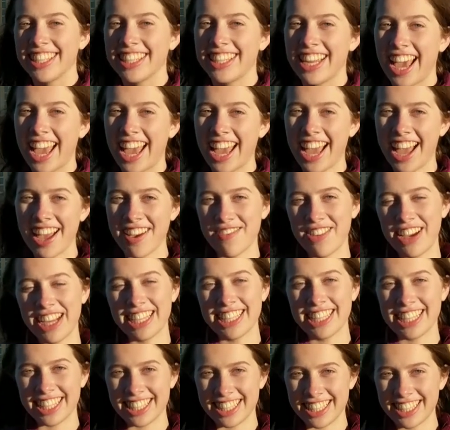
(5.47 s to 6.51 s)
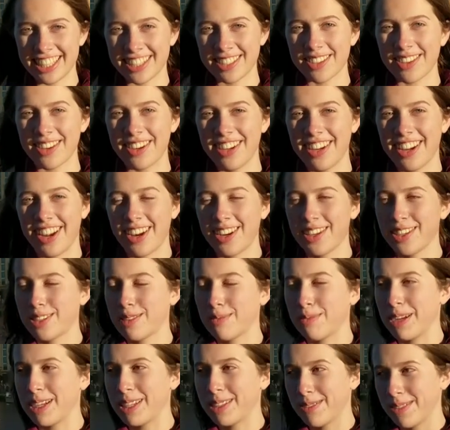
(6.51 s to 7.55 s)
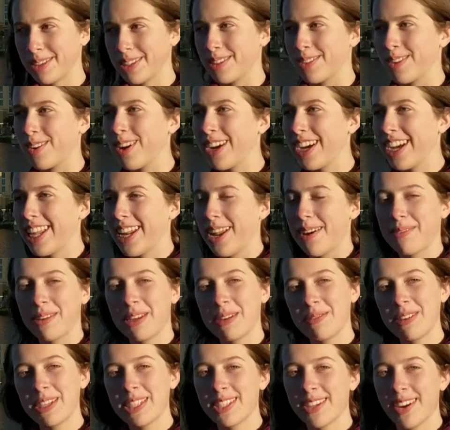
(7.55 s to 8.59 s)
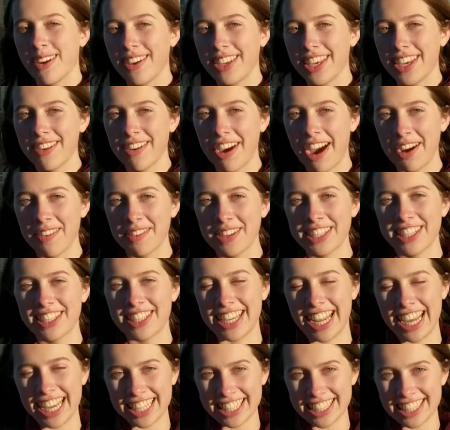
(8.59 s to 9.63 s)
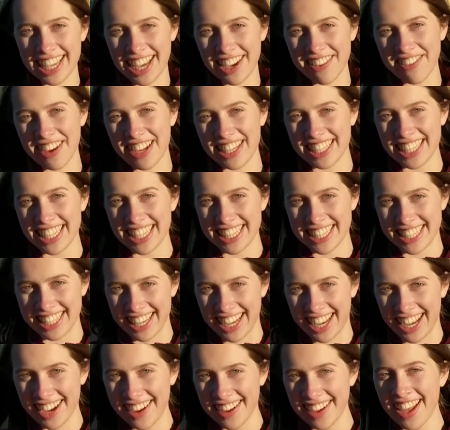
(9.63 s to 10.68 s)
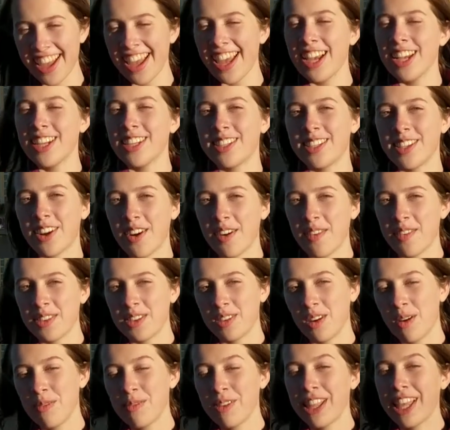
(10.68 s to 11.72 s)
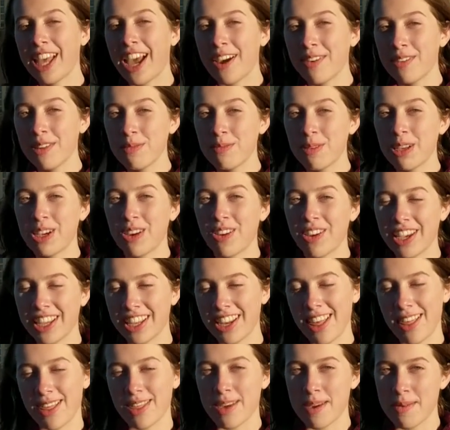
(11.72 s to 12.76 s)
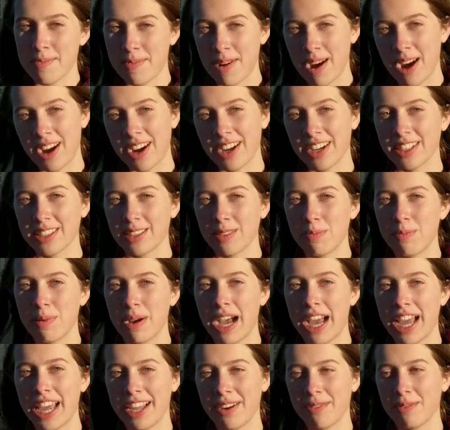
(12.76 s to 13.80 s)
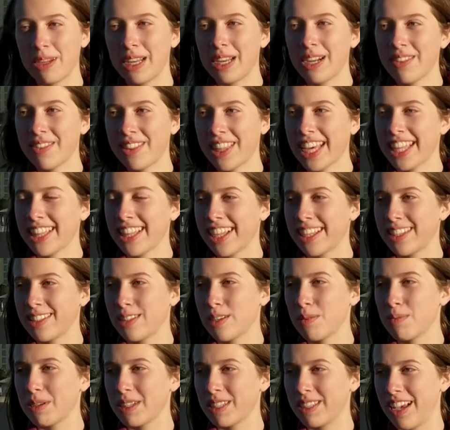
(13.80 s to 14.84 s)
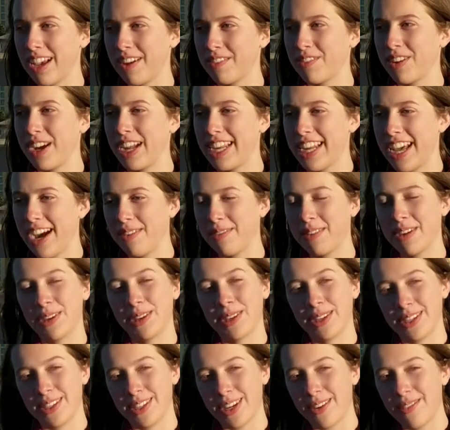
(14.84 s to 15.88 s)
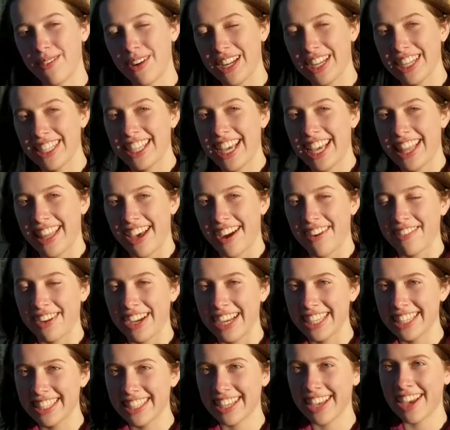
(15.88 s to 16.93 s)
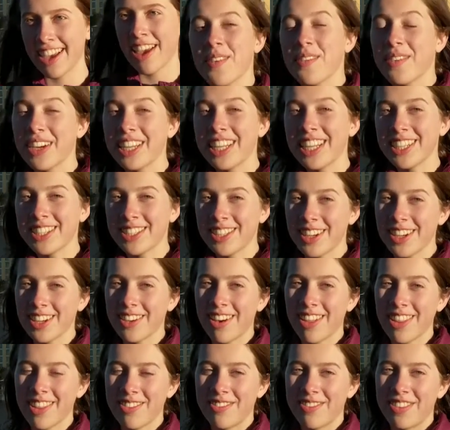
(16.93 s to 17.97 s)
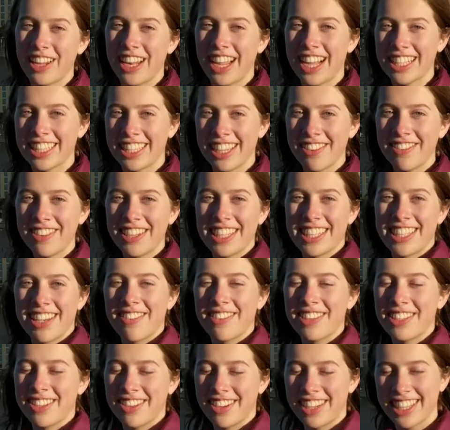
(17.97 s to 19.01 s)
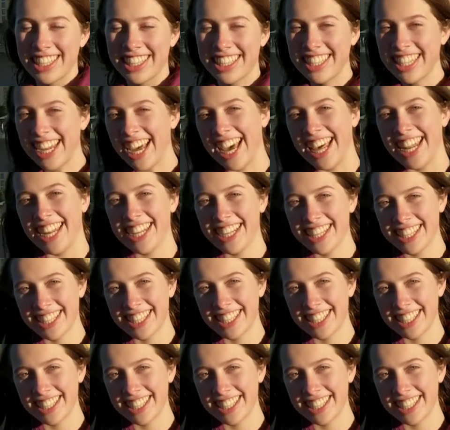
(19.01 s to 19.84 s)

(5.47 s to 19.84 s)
Today I'm at Disney's Coronado Springs Resort and I'm going to be showing you how we're staying safe at Disney. So normally I would be going into theme parks, but we don't think that's super safe right now. We don't want to take that risk. We're going to show you all the fun activities that we're doing instead.